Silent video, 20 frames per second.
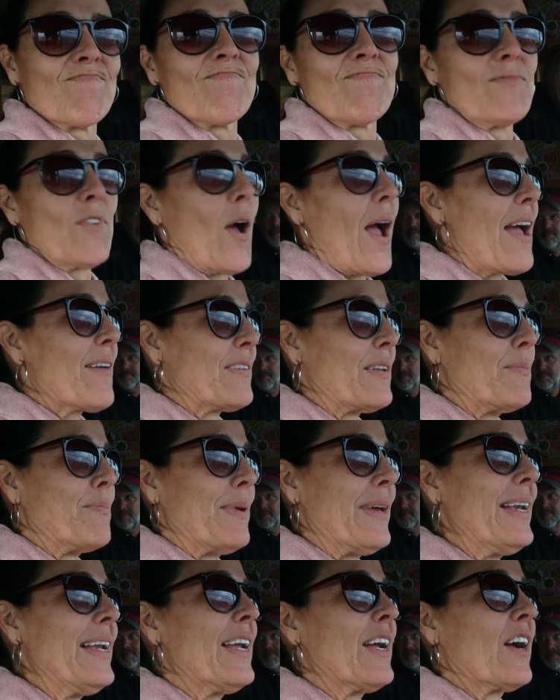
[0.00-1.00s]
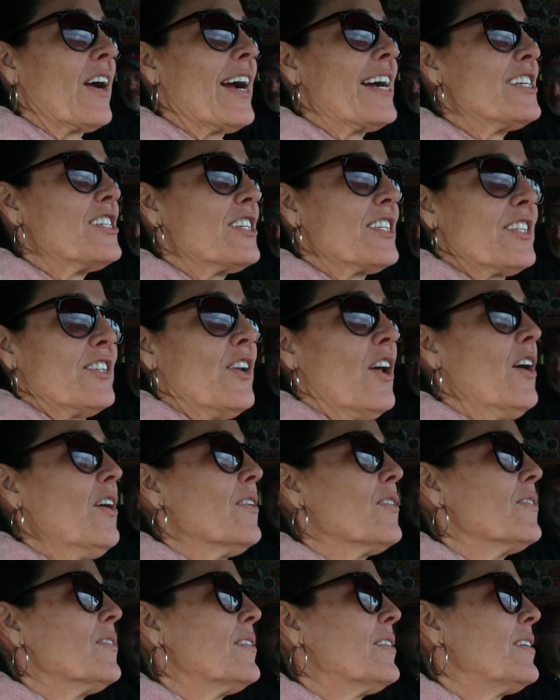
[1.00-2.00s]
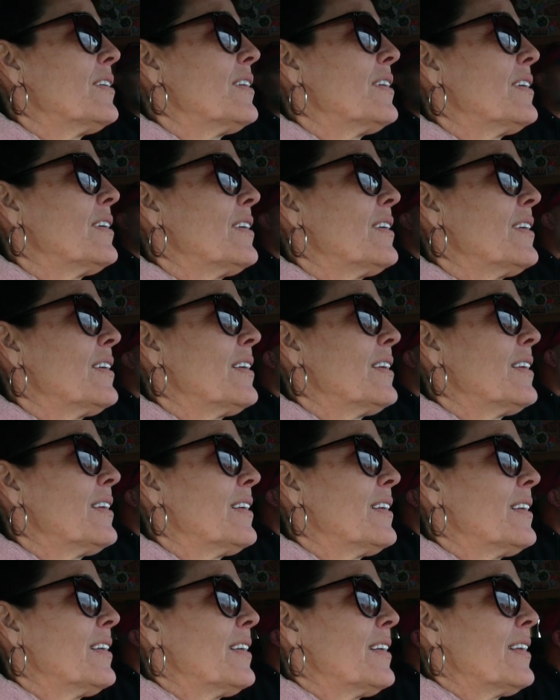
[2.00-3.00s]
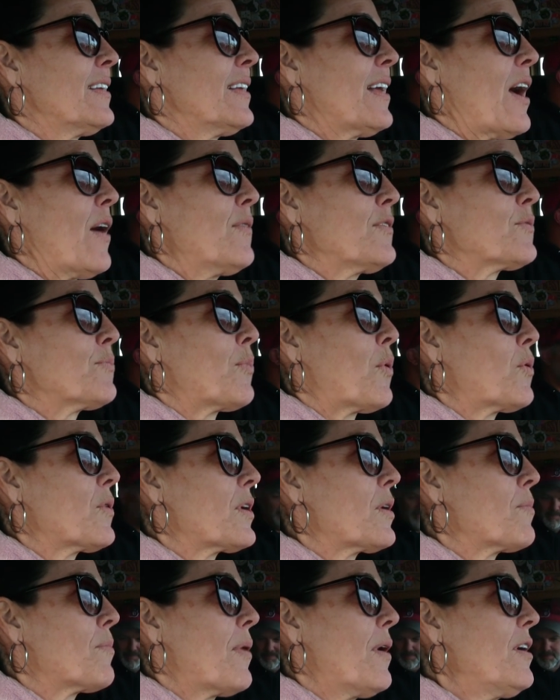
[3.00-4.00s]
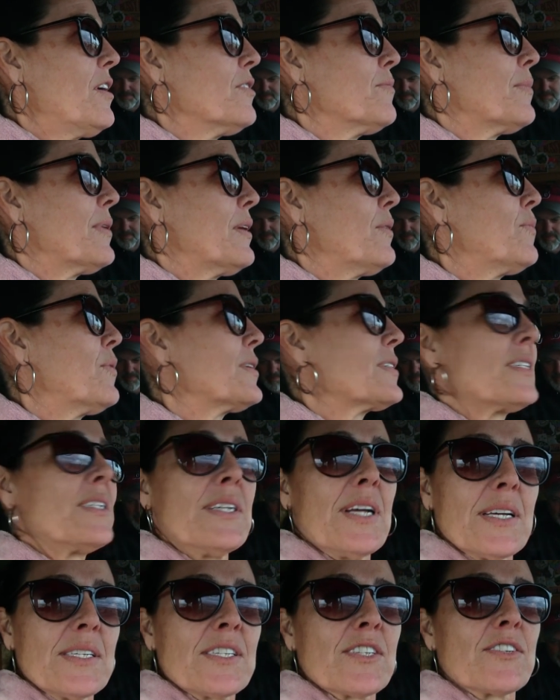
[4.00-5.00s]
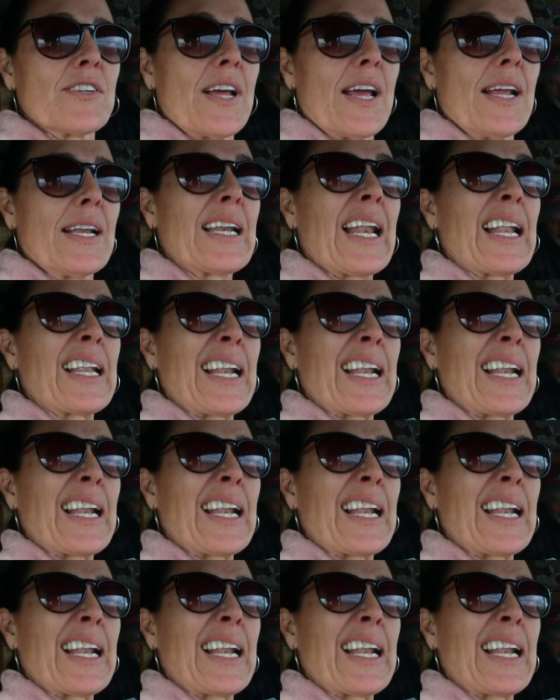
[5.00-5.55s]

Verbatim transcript: mm, I haven't been here. I just know. Ah. I was born in a barn, but it wasn't yesterday.